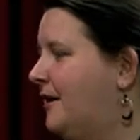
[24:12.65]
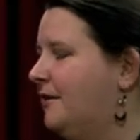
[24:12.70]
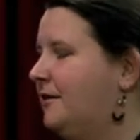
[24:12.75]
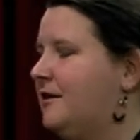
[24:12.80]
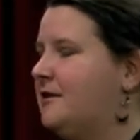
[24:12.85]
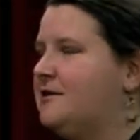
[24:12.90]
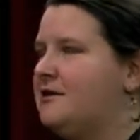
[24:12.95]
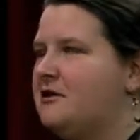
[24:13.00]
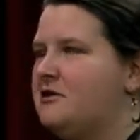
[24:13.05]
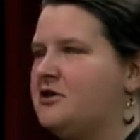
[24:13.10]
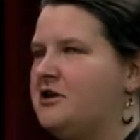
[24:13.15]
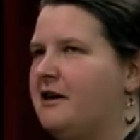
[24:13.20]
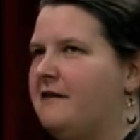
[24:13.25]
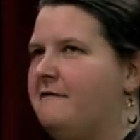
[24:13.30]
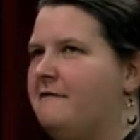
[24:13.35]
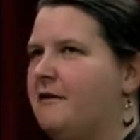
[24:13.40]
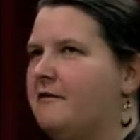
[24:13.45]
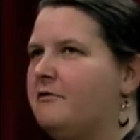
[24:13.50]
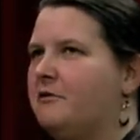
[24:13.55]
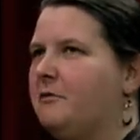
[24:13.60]
unless there's a
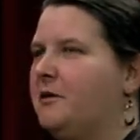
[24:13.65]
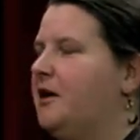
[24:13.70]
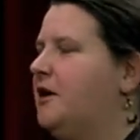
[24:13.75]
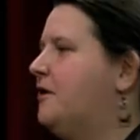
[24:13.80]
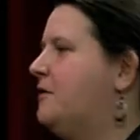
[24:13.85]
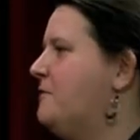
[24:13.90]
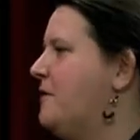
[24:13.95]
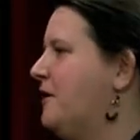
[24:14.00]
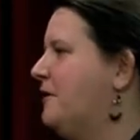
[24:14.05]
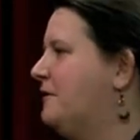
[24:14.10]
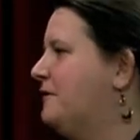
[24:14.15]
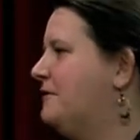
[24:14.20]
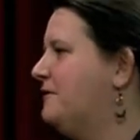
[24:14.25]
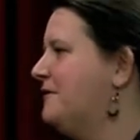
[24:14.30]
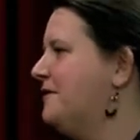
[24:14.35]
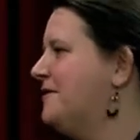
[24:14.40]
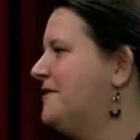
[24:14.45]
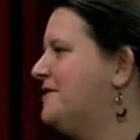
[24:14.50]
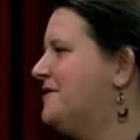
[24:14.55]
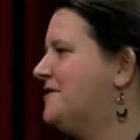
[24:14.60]
fifth week in the month.
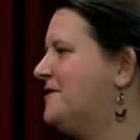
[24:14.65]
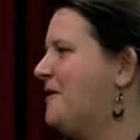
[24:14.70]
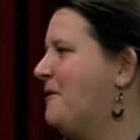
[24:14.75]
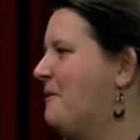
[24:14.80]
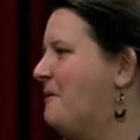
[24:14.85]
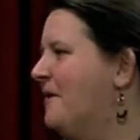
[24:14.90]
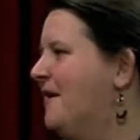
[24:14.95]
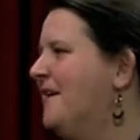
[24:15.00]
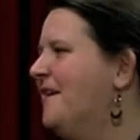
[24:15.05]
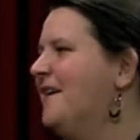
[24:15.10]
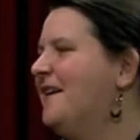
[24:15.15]
So,